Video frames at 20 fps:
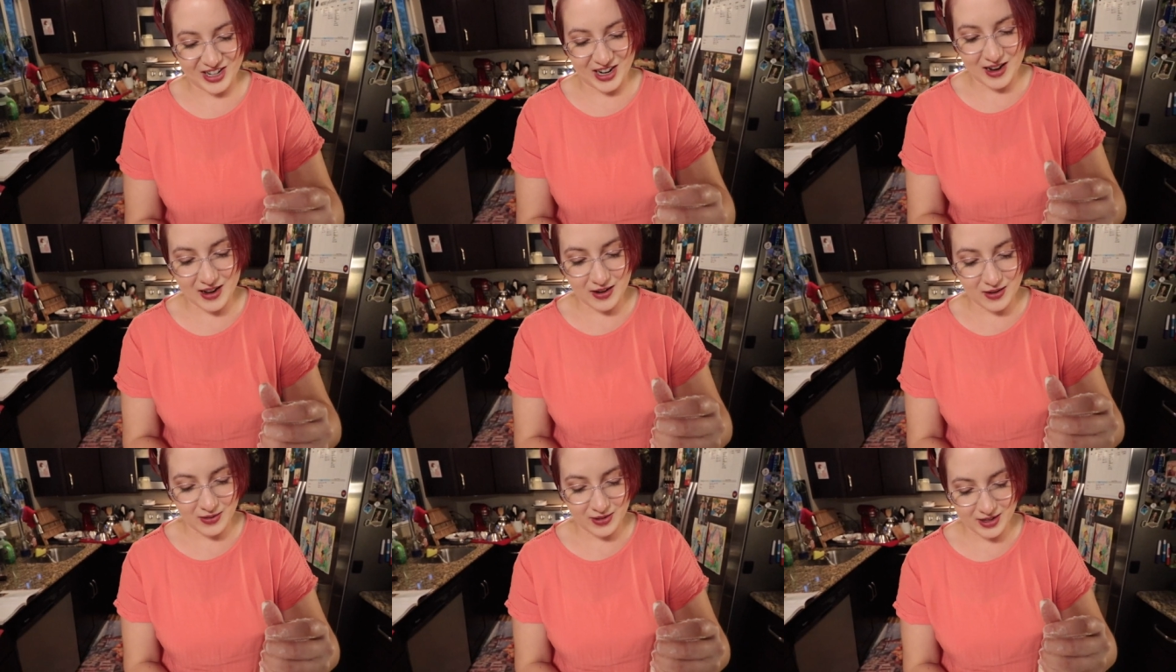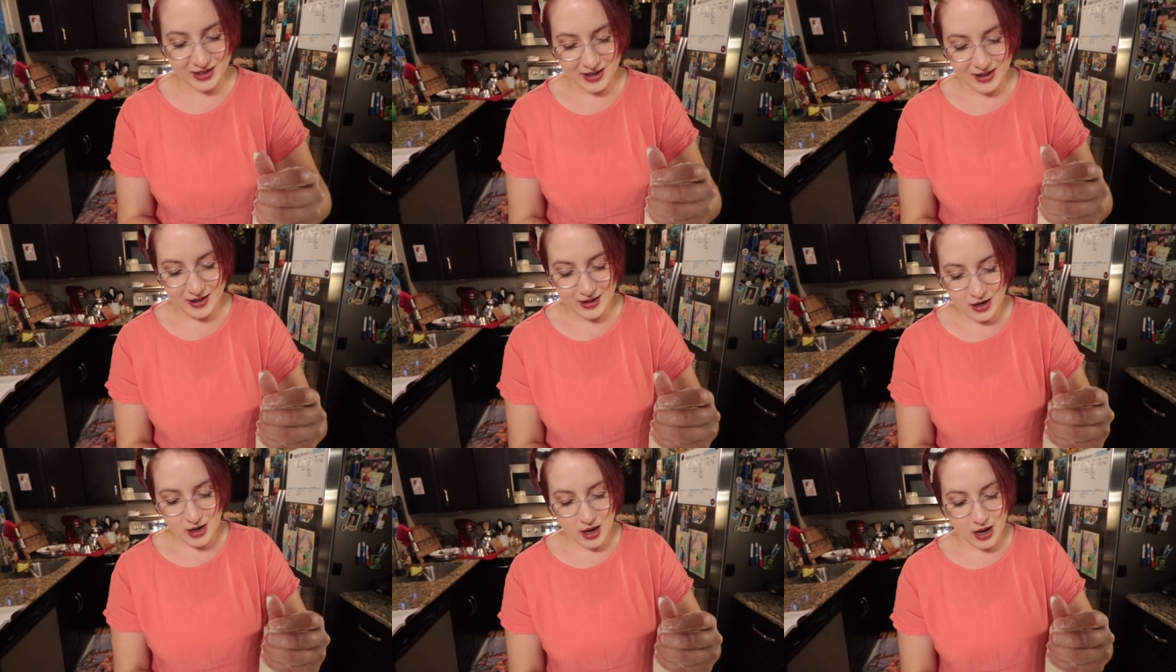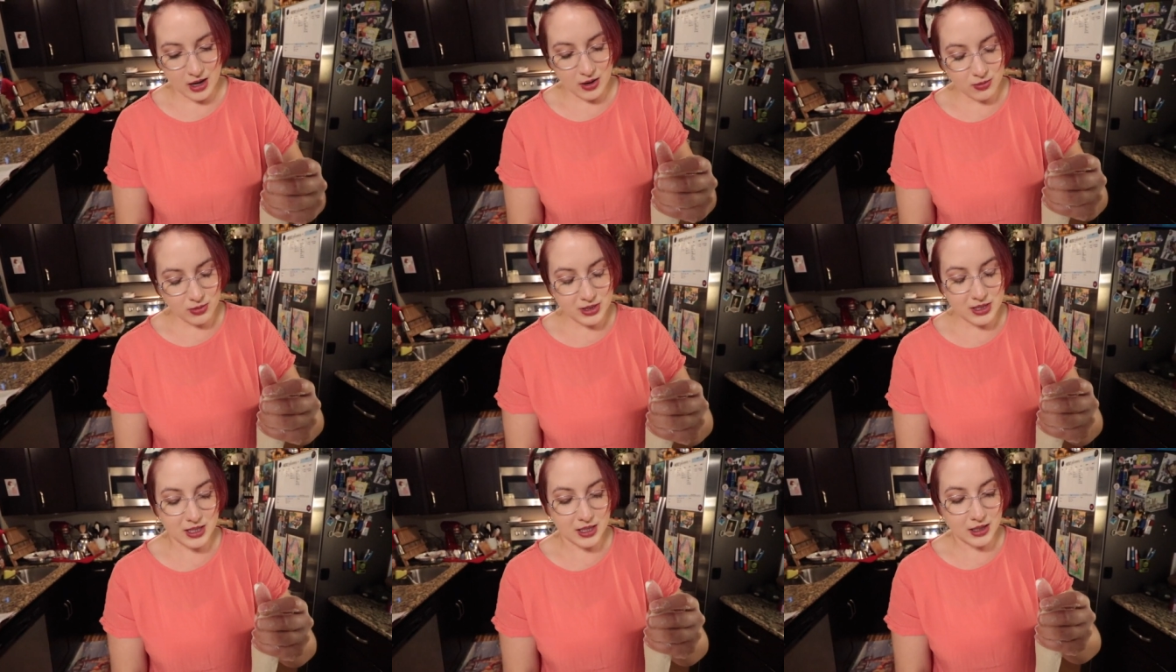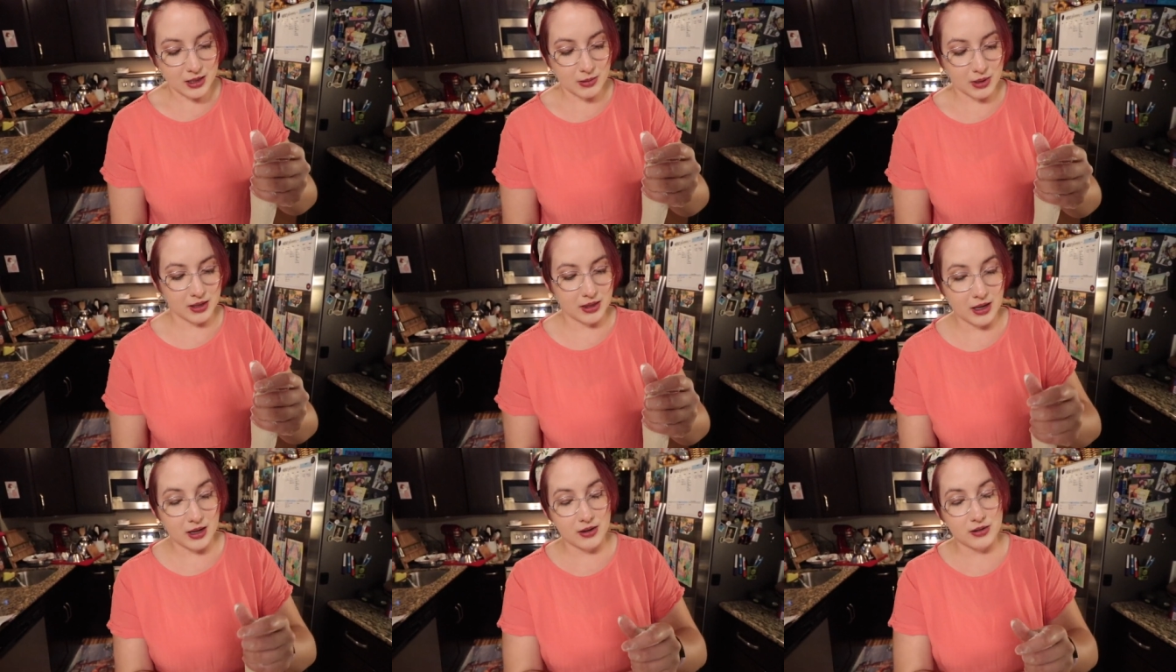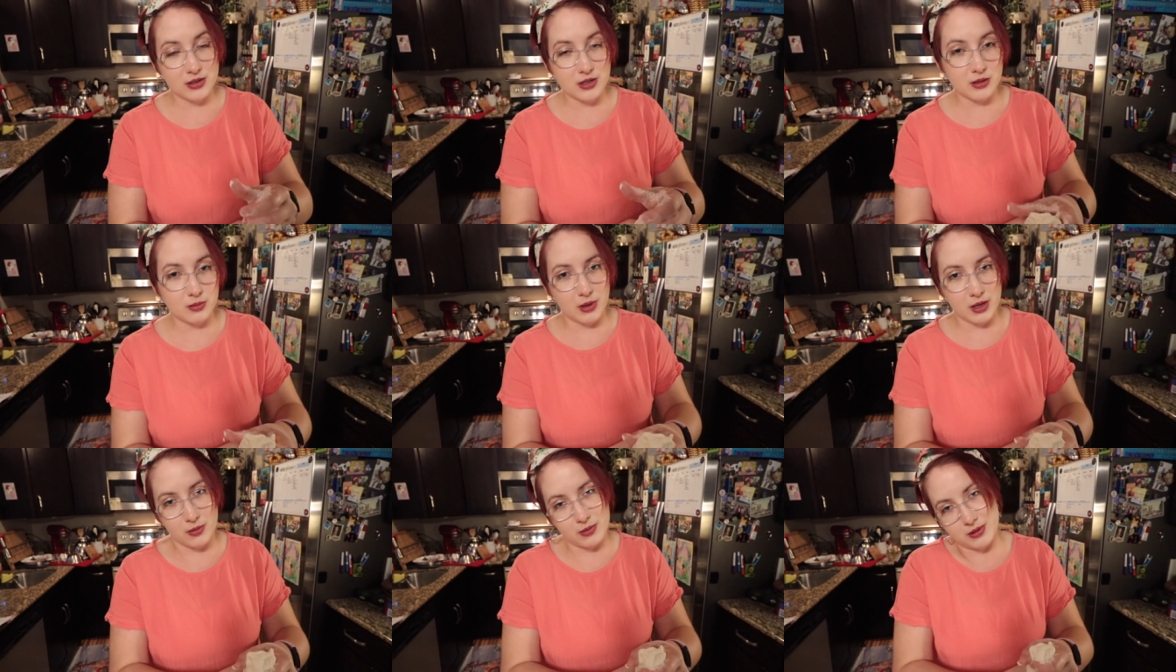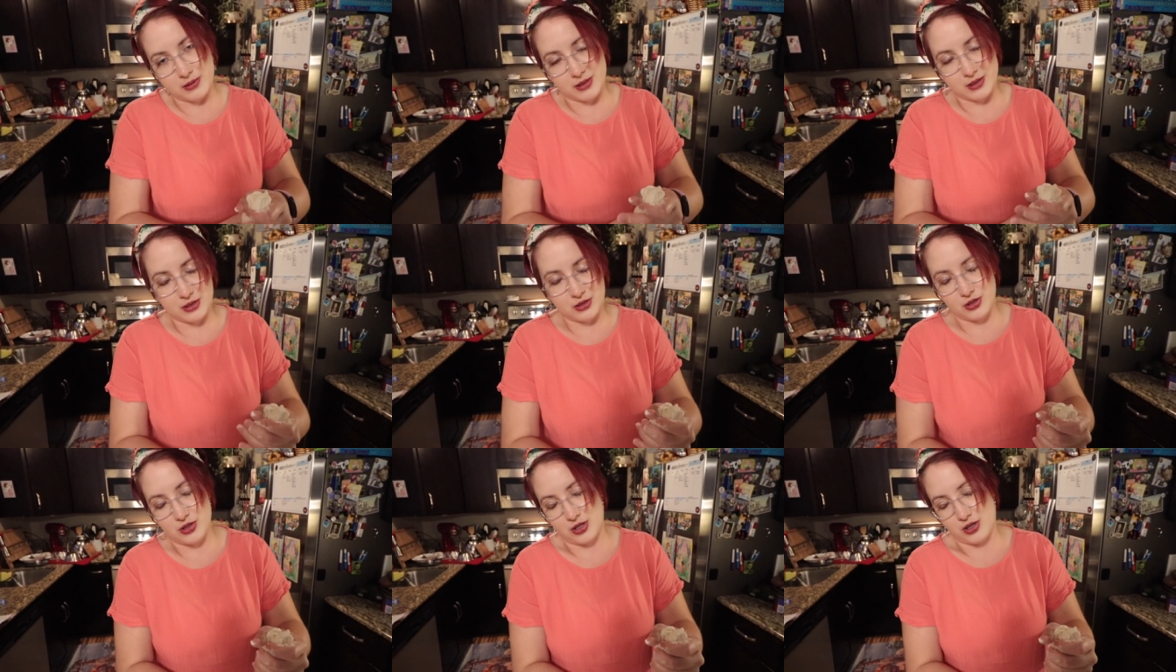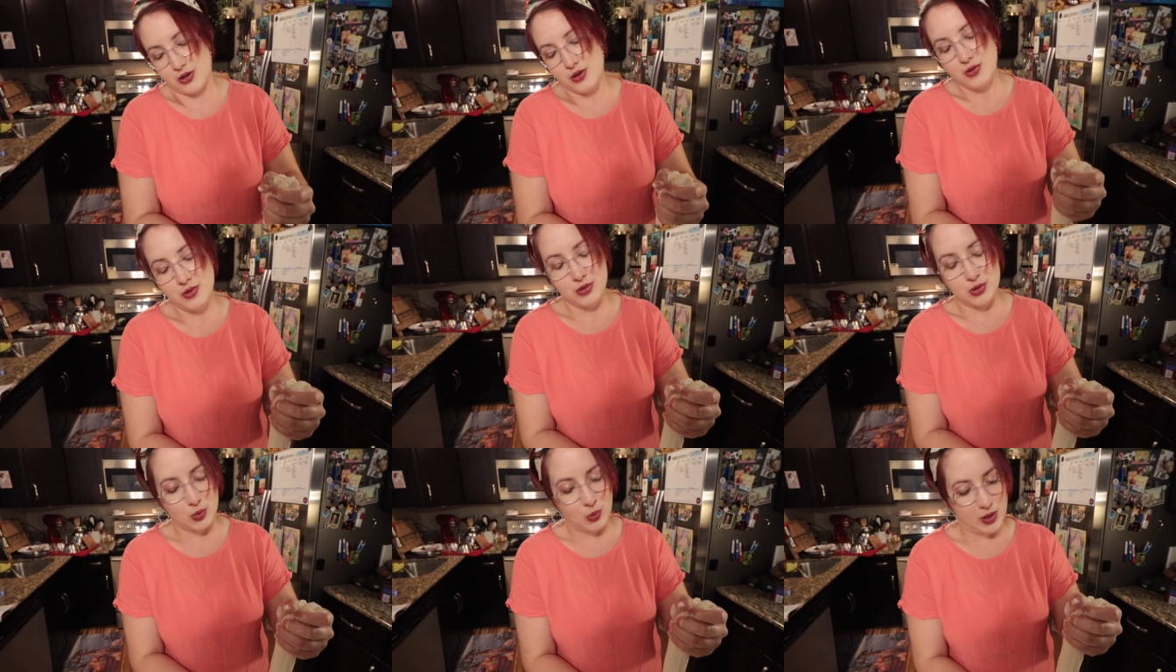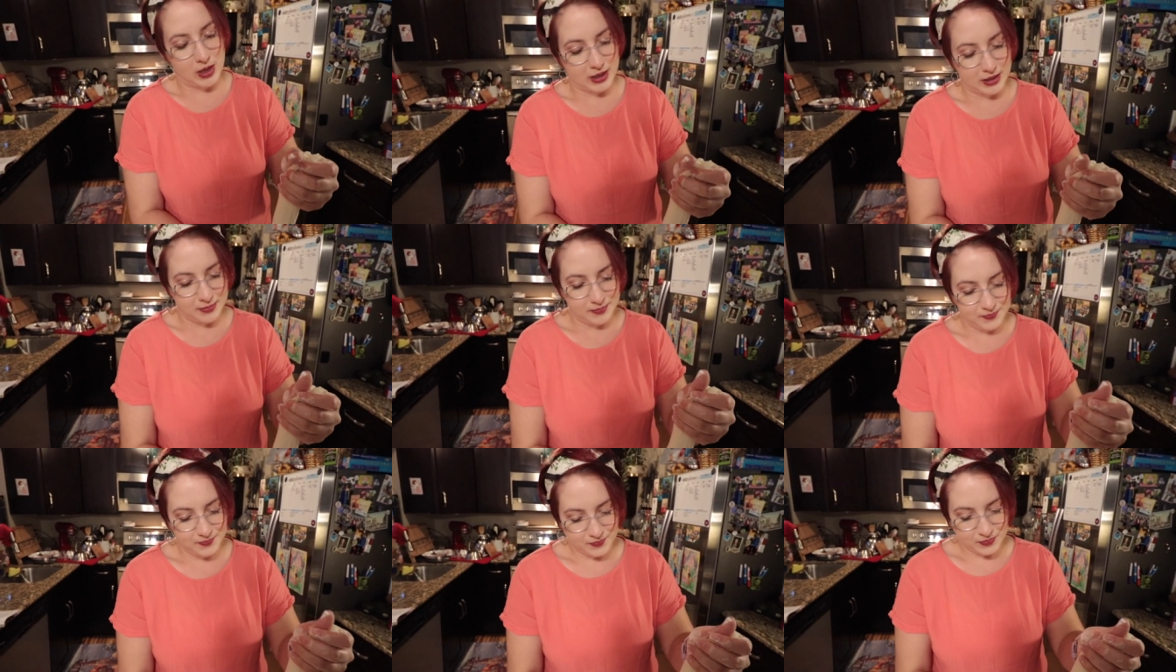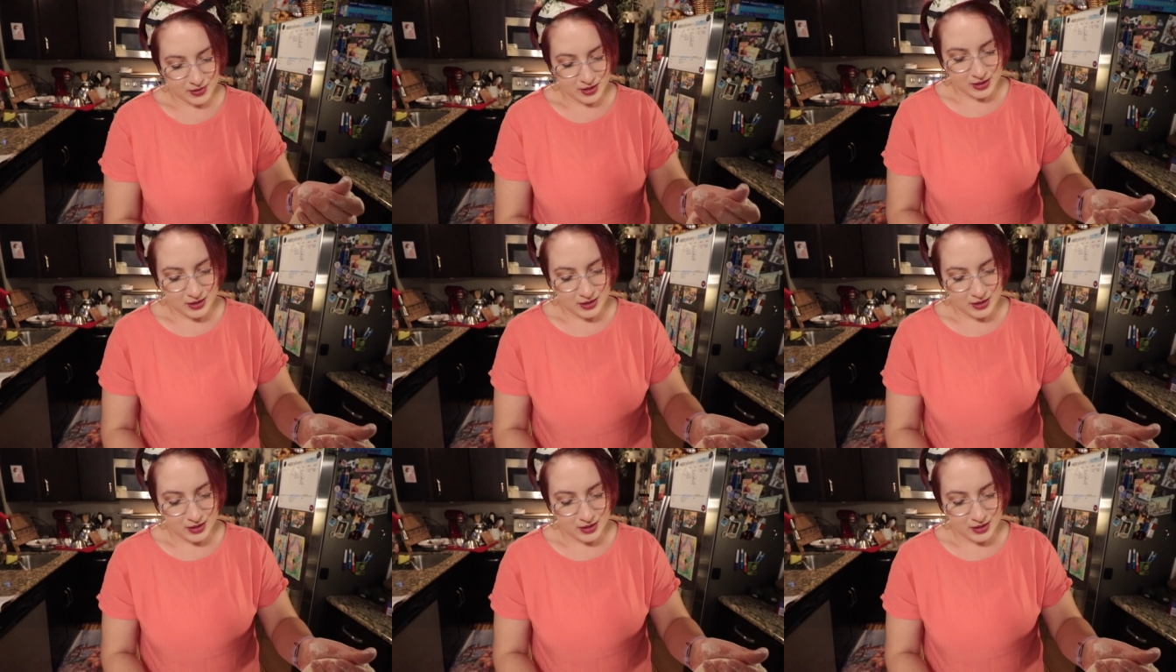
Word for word: giant one. I was thinking about that. Let's just make one huge one.